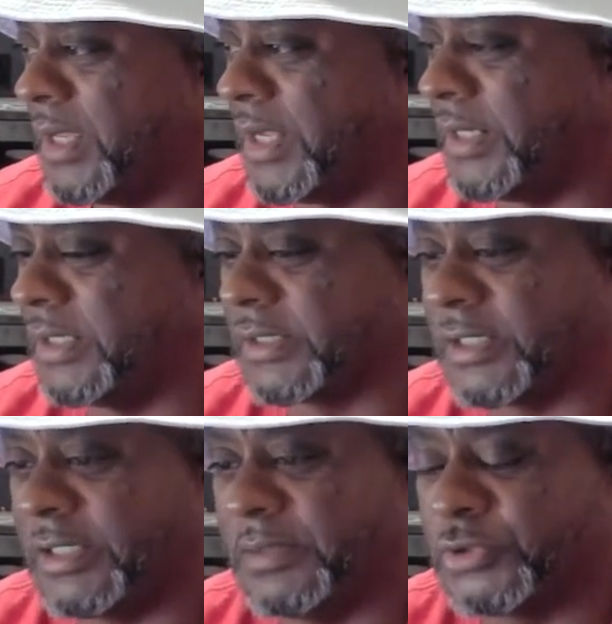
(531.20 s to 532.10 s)
And they look
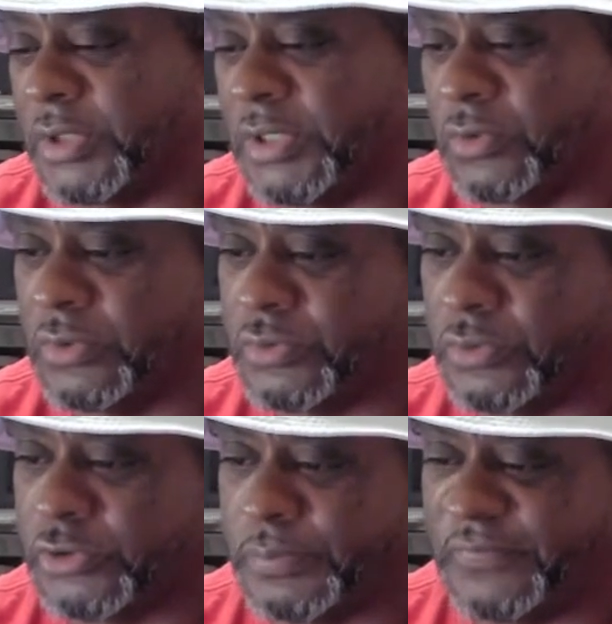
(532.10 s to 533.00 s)
at him trying to go into a
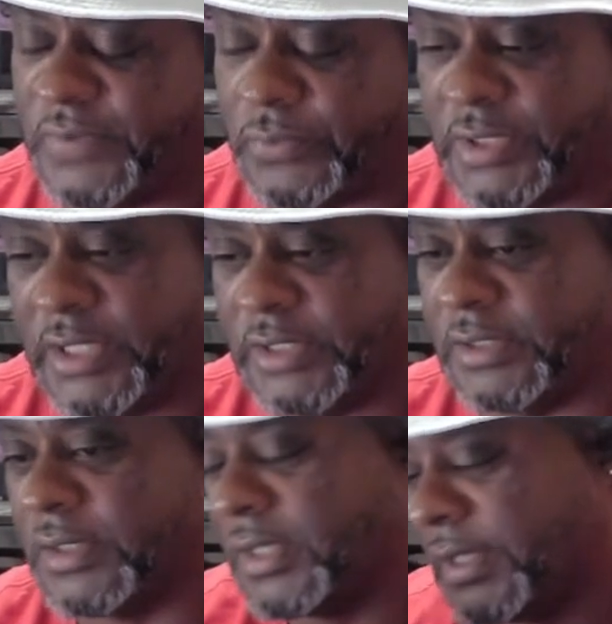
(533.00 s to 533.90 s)
super fight with
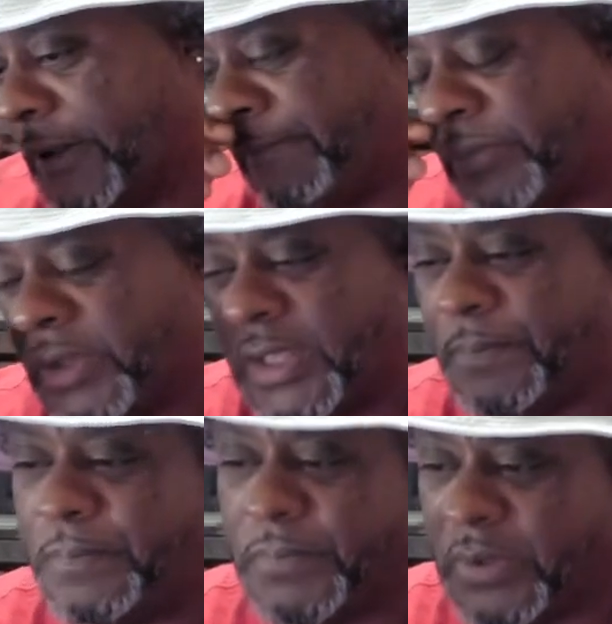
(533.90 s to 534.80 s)
Haney.
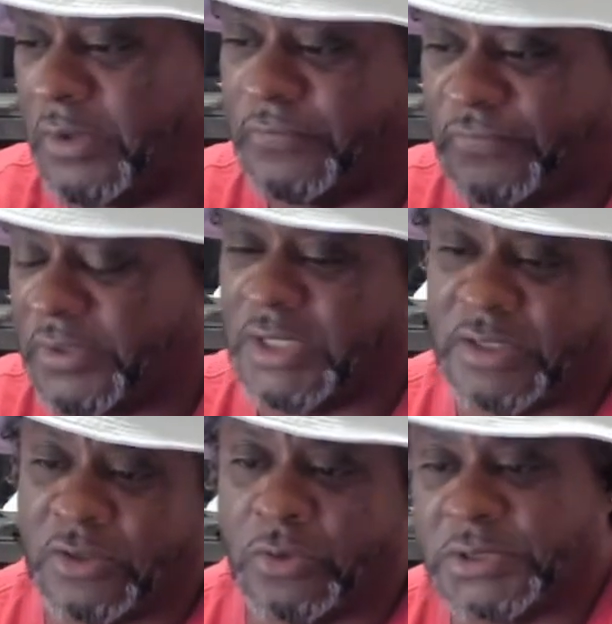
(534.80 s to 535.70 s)
You're
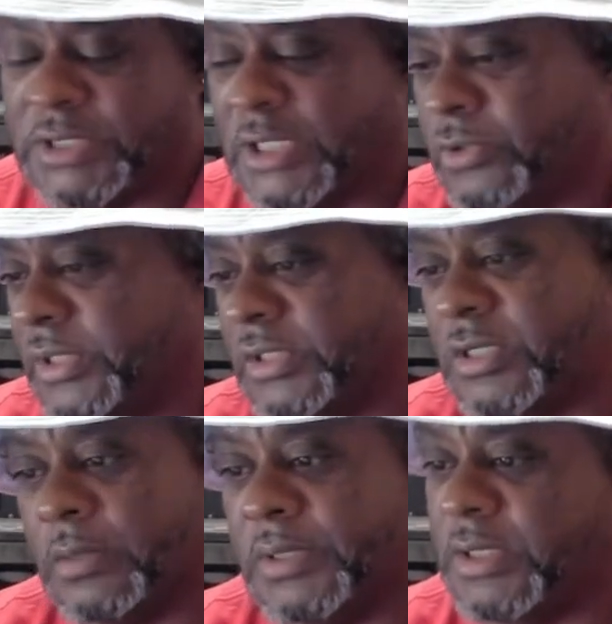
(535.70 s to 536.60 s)
forgetting Lomachenko didn't
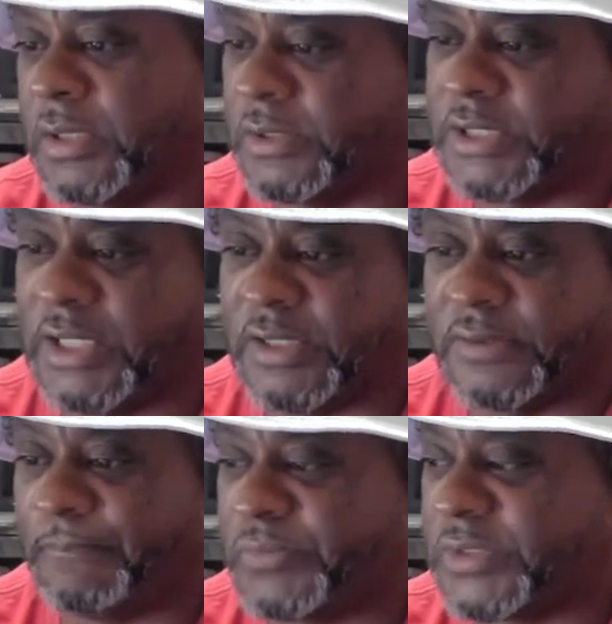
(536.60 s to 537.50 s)
come in here and take
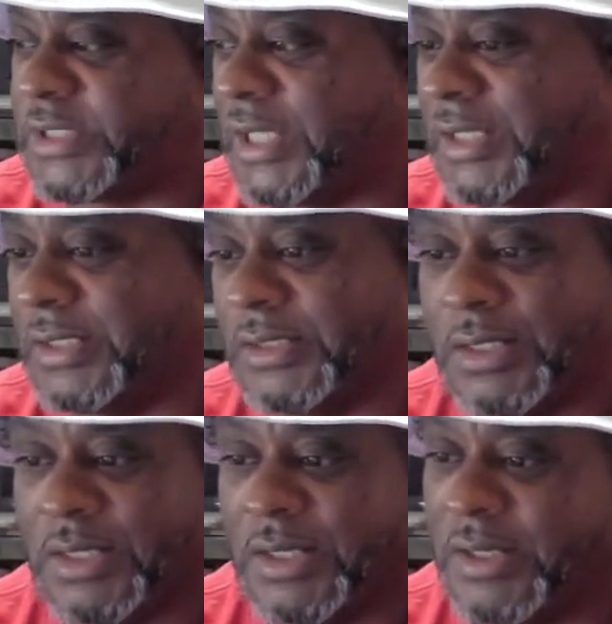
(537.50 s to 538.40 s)
10
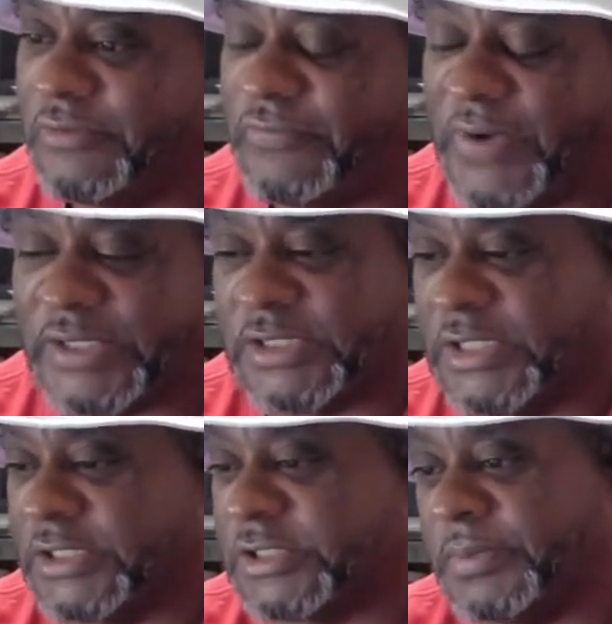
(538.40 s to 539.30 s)
fights
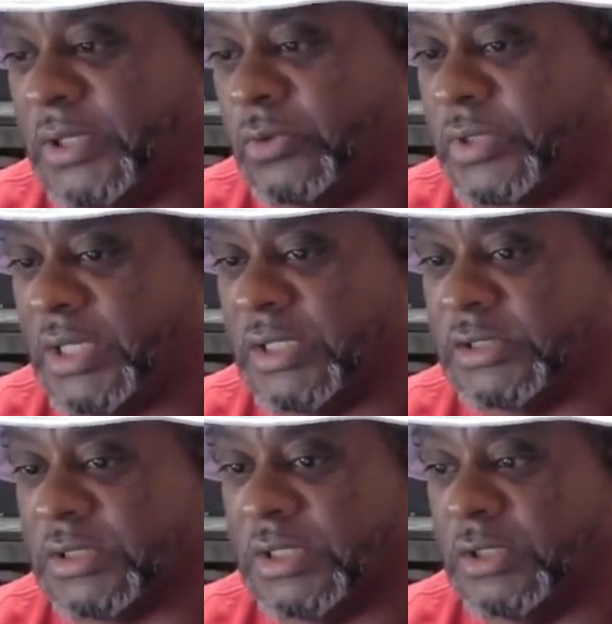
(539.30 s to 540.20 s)
against tomato
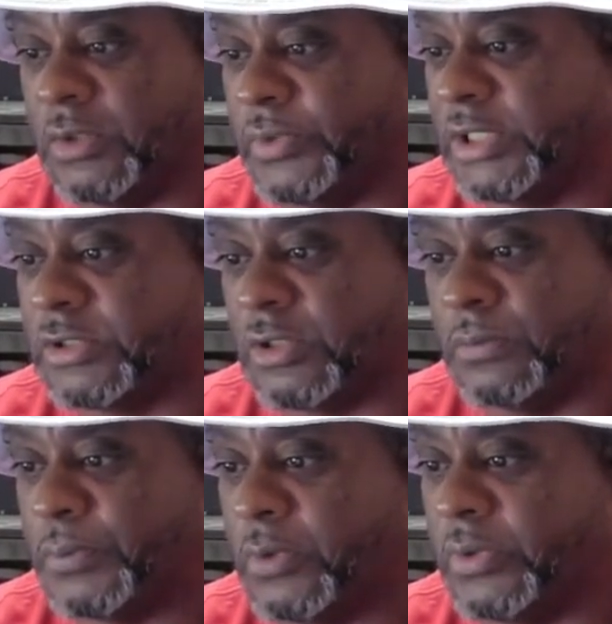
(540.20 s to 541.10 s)
cans. You know, he
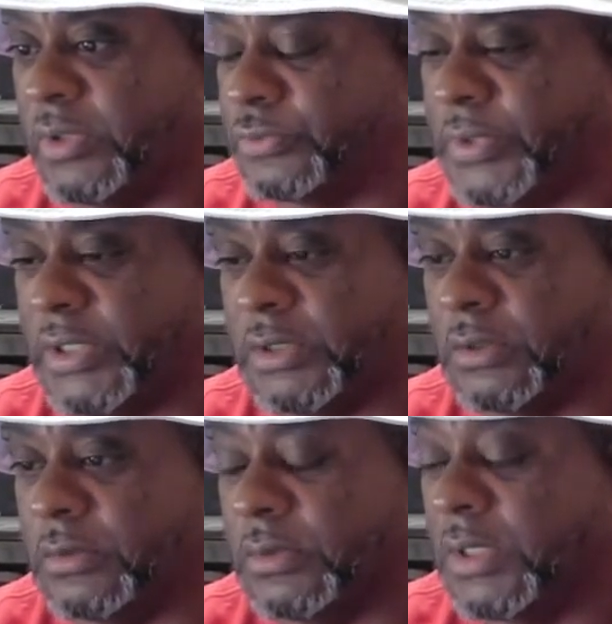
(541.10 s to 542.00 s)
turned pro, he was ready to
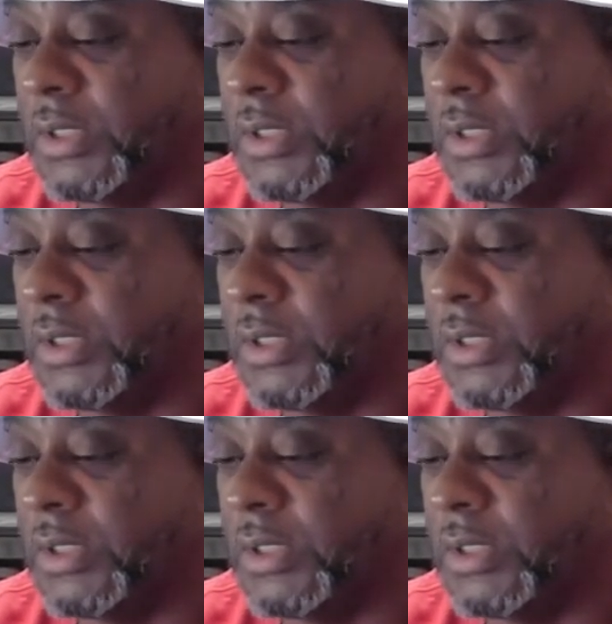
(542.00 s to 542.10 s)
go.